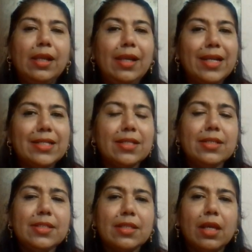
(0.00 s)

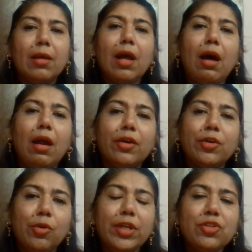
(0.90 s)
Letters
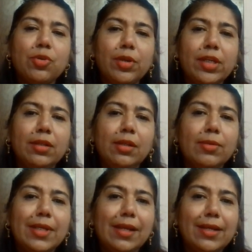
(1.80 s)
are going to
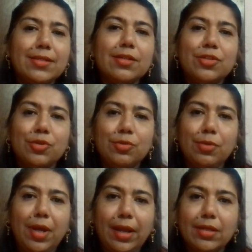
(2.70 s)
include letter
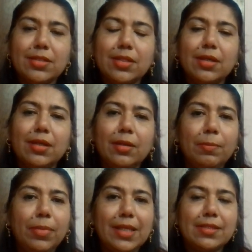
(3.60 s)
to editor,
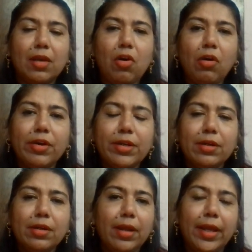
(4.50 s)
placing
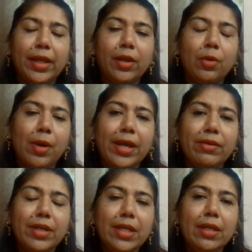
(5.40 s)
order,
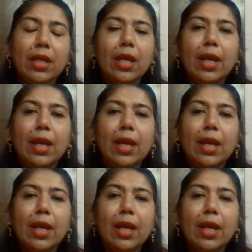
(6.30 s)
inquiry,